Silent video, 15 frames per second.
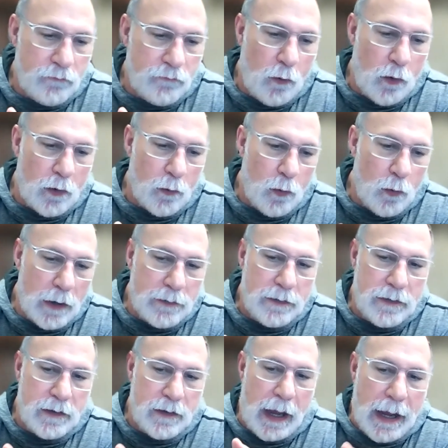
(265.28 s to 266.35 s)
for what
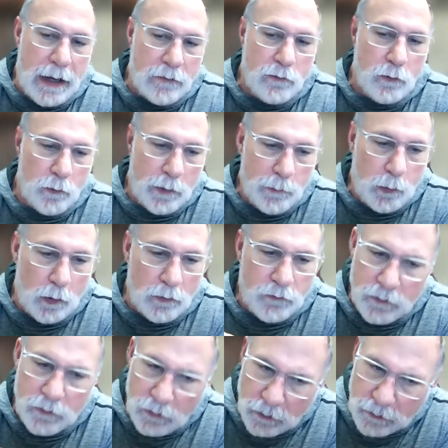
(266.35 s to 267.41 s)
the annual report
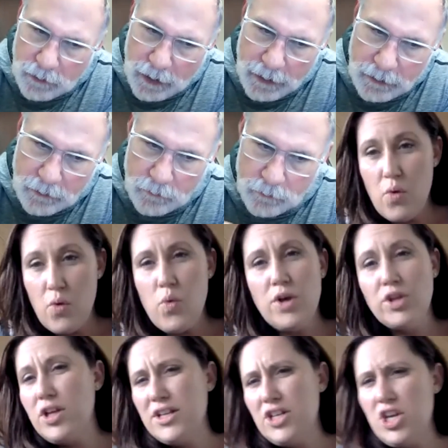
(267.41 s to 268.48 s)
should look like?
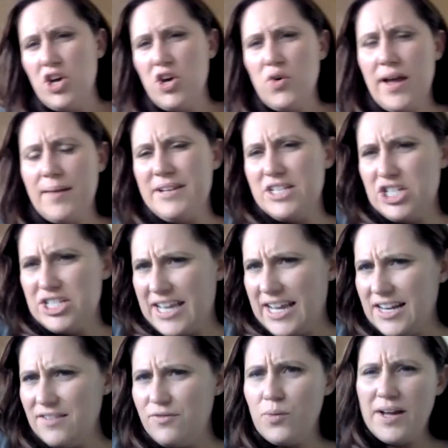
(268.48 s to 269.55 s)
Well, no, I mean, just
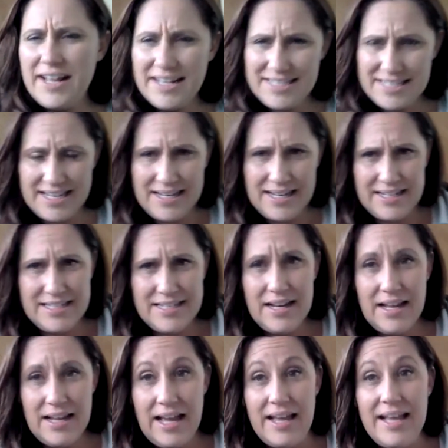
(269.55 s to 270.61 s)
kind of what has
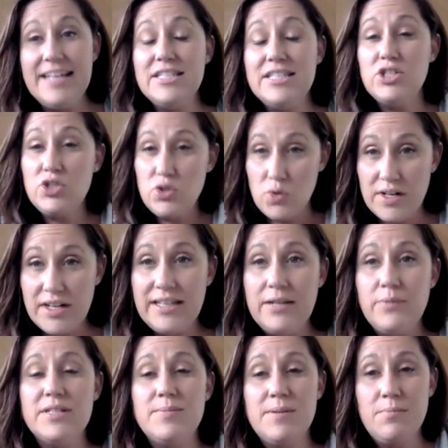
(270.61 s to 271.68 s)
historically
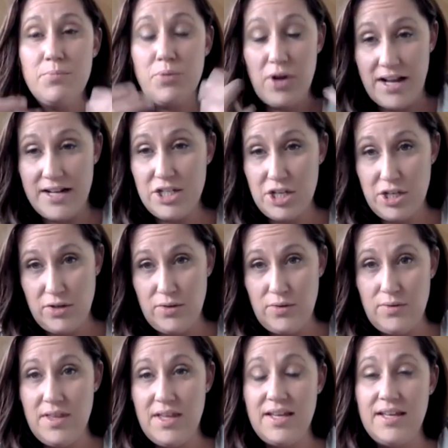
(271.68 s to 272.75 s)
what's been brought
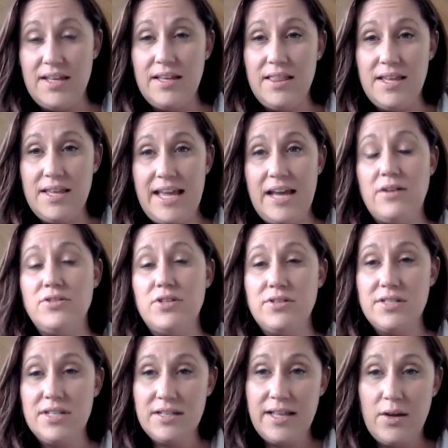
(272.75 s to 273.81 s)
to the council.
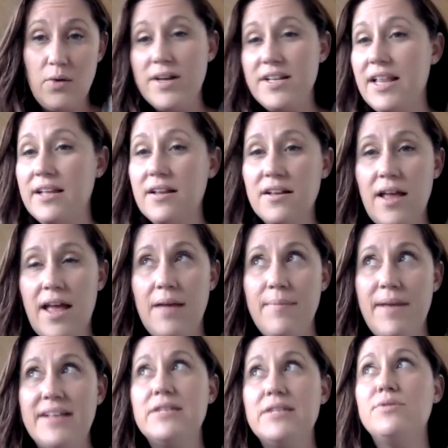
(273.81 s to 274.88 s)
So what,
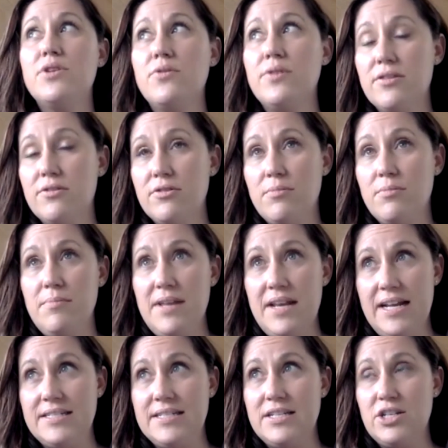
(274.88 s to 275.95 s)
as I was going through the
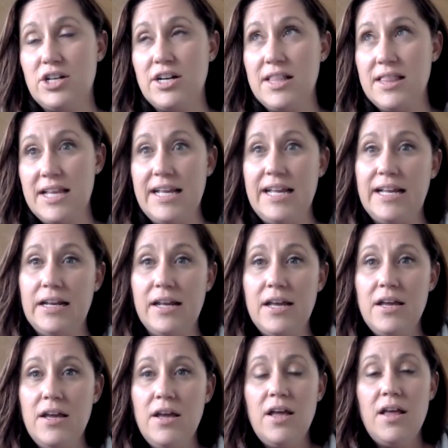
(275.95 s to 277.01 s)
minutes, I started thinking
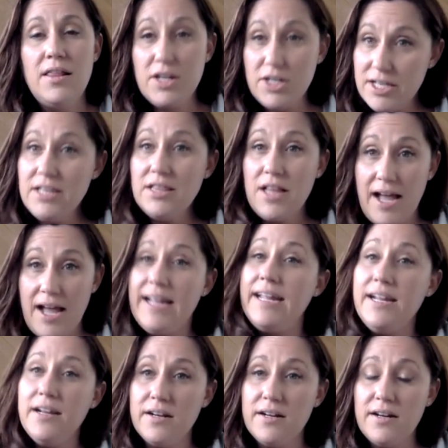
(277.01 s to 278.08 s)
there's a lot
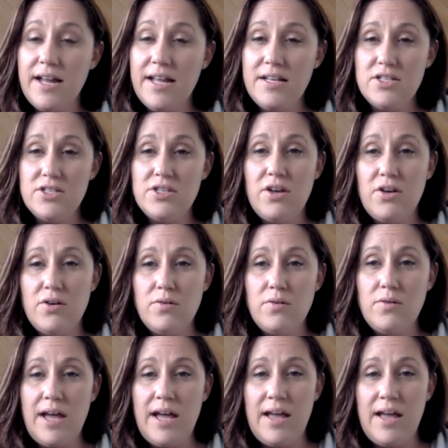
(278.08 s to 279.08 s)
here. And so